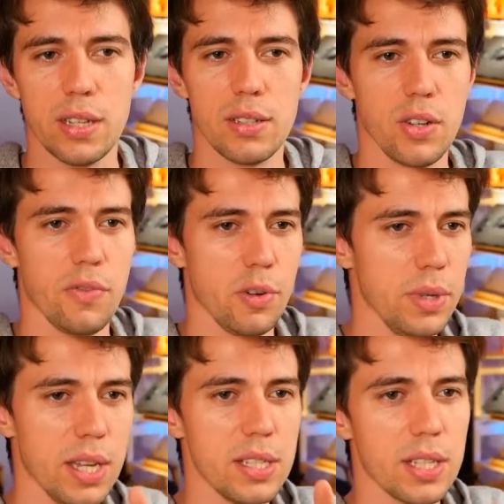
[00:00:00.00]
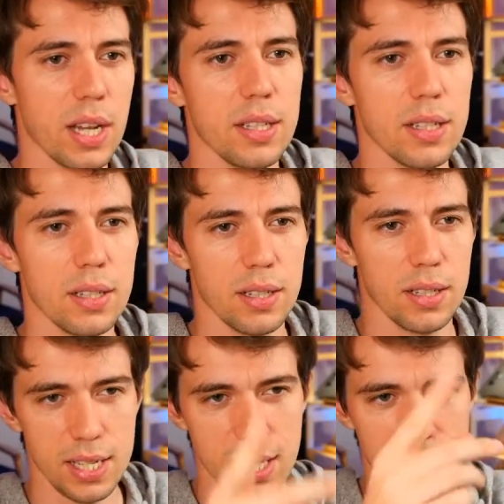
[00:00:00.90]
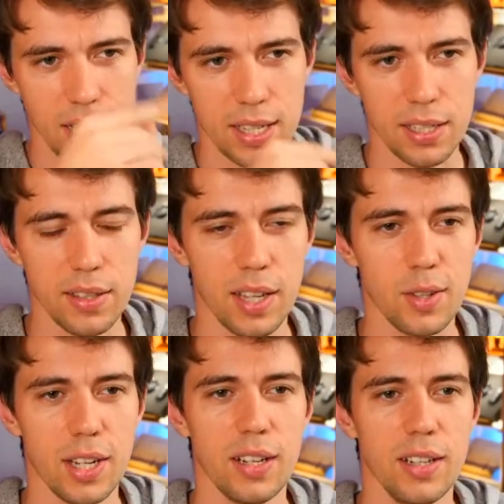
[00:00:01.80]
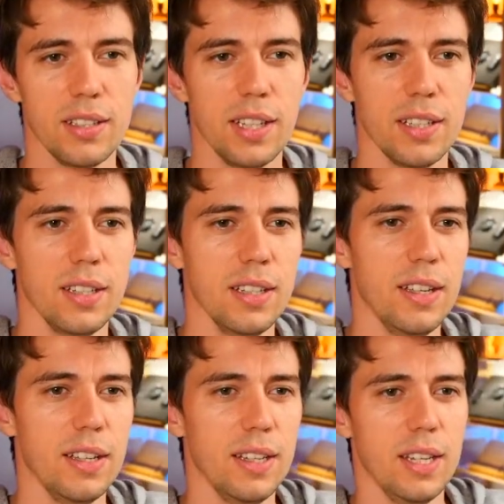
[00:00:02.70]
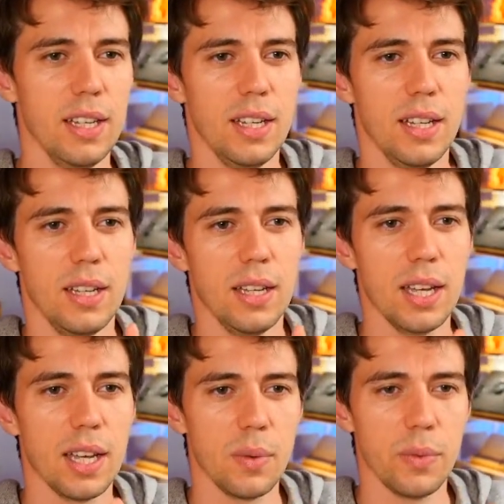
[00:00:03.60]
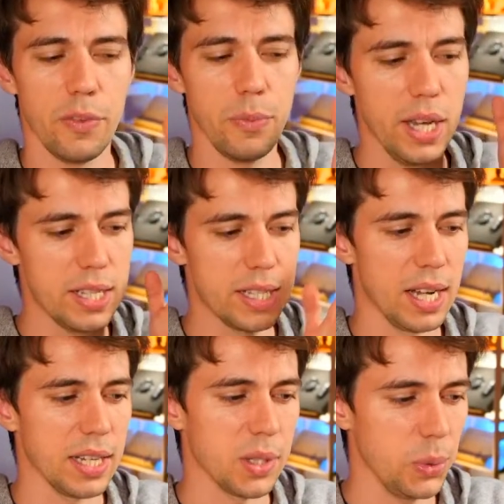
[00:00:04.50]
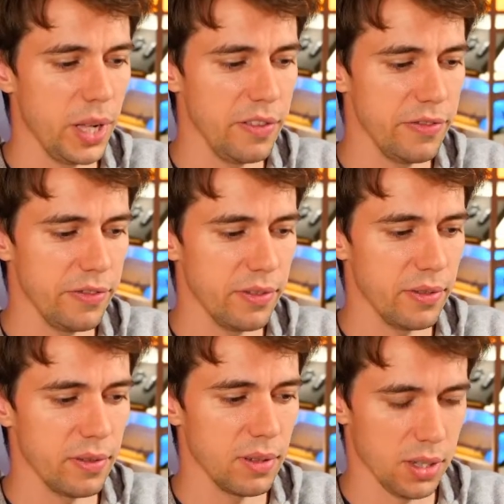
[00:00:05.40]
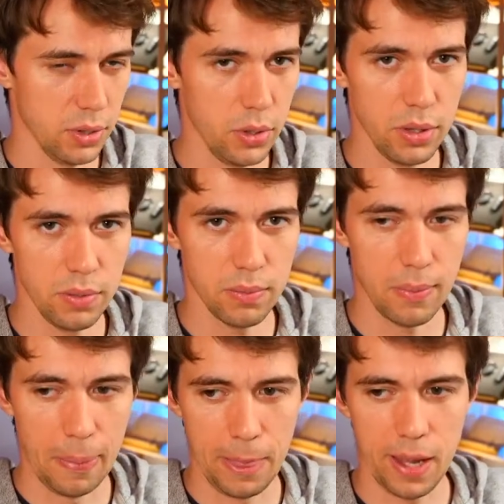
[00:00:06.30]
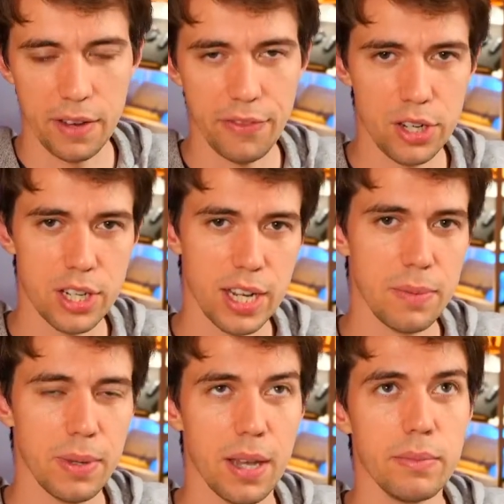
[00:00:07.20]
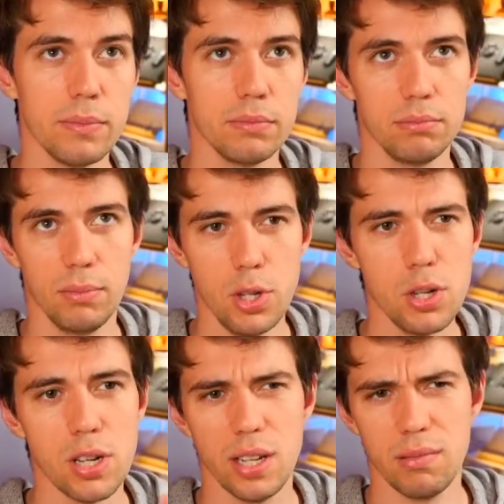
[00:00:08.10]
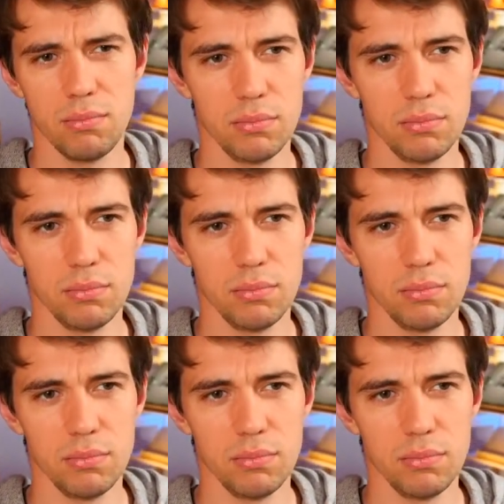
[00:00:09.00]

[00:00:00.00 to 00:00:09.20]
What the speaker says: So for me, I start. Yes, exactly. Thank you, Daniel. For me, I start at 12 at noon, and I finish at 8 p.m. Usually.